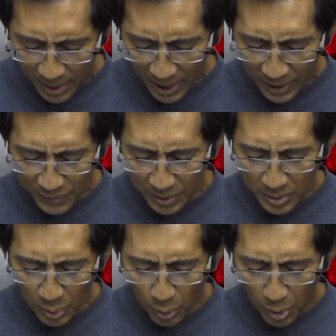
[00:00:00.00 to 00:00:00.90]
I left it
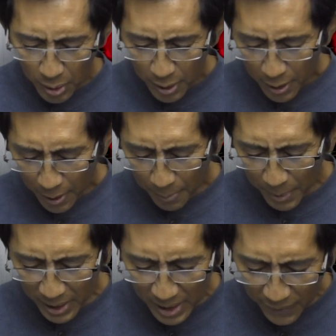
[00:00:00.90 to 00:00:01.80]
to
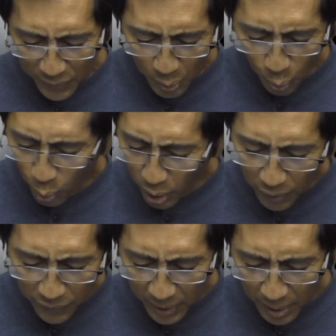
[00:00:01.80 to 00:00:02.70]
my nephew
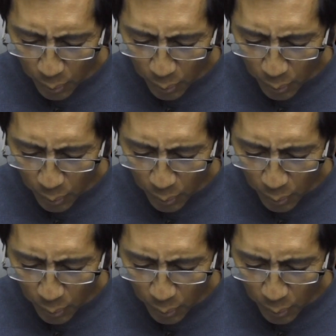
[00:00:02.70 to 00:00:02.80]
Wolfie.